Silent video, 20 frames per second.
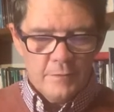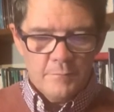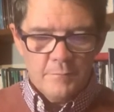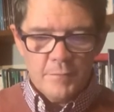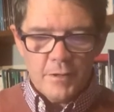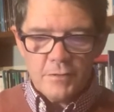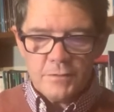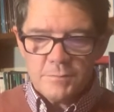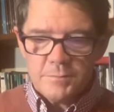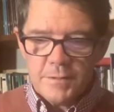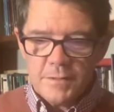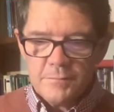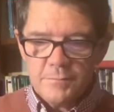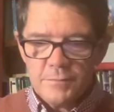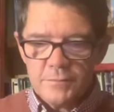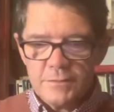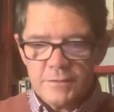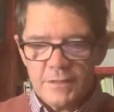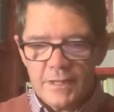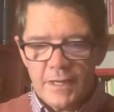Most people
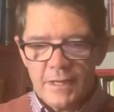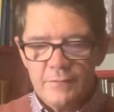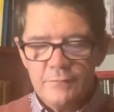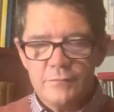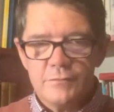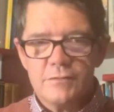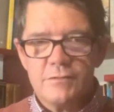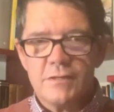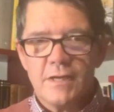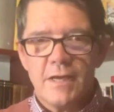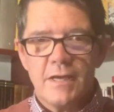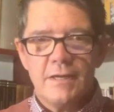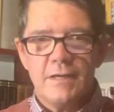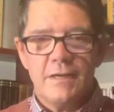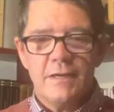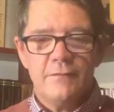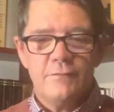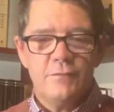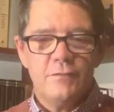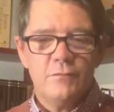today would say,
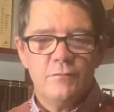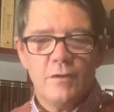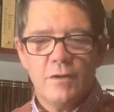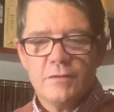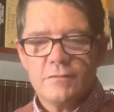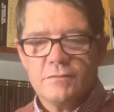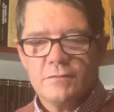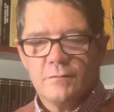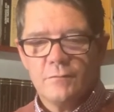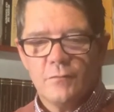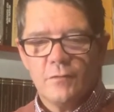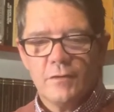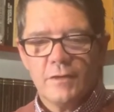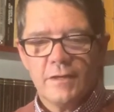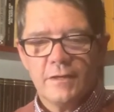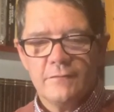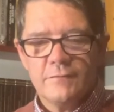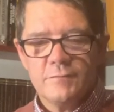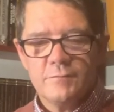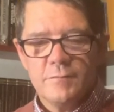if you ask them what
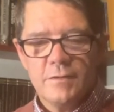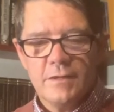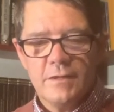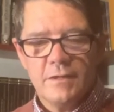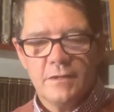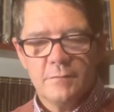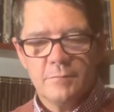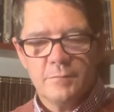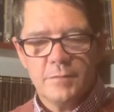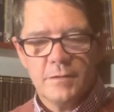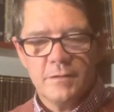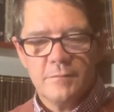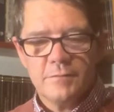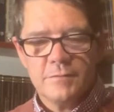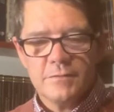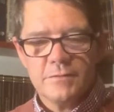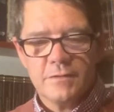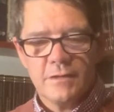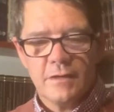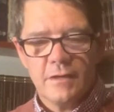gives meaning and
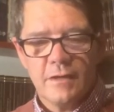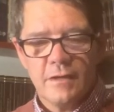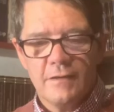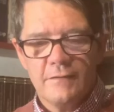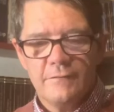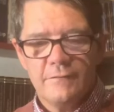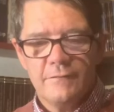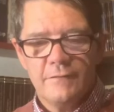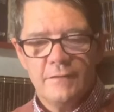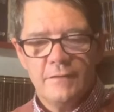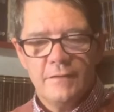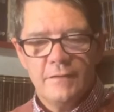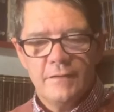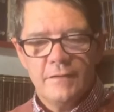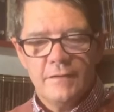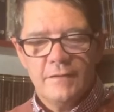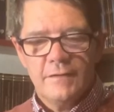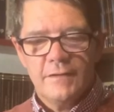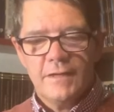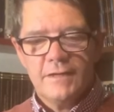purpose to life,
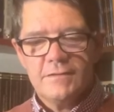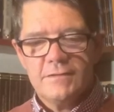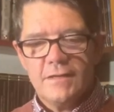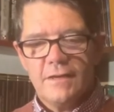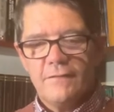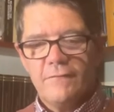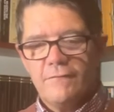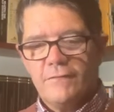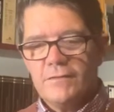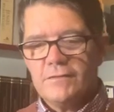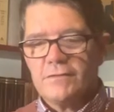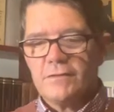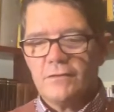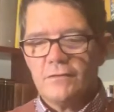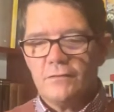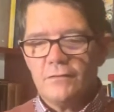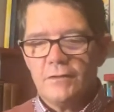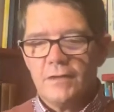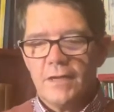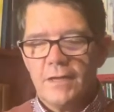they'd say
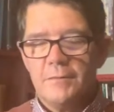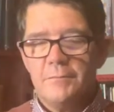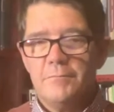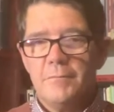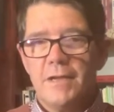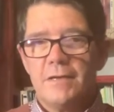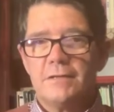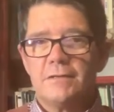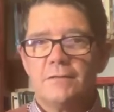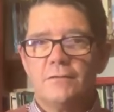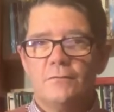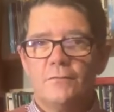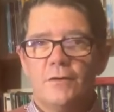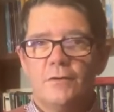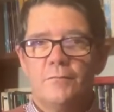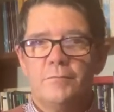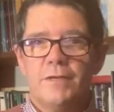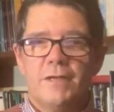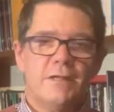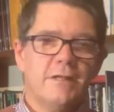physical and mental well
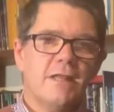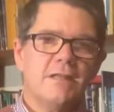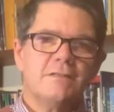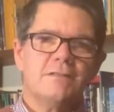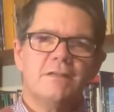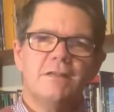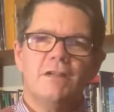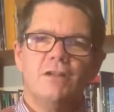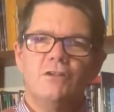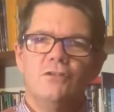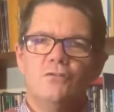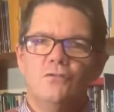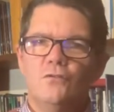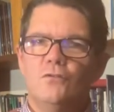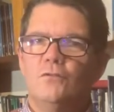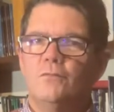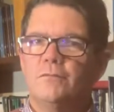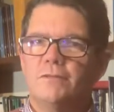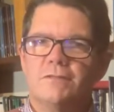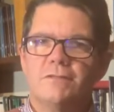being. That's an
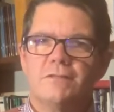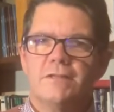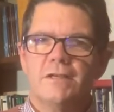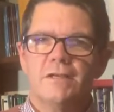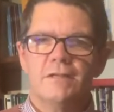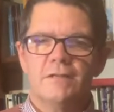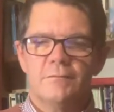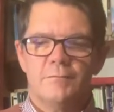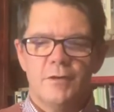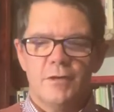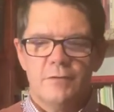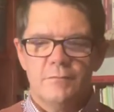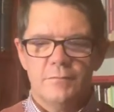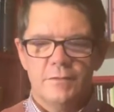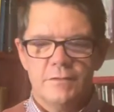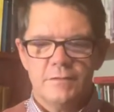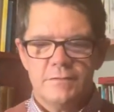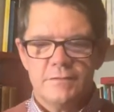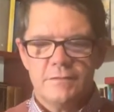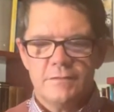enormous thing at the
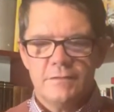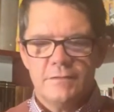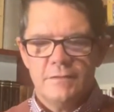moment.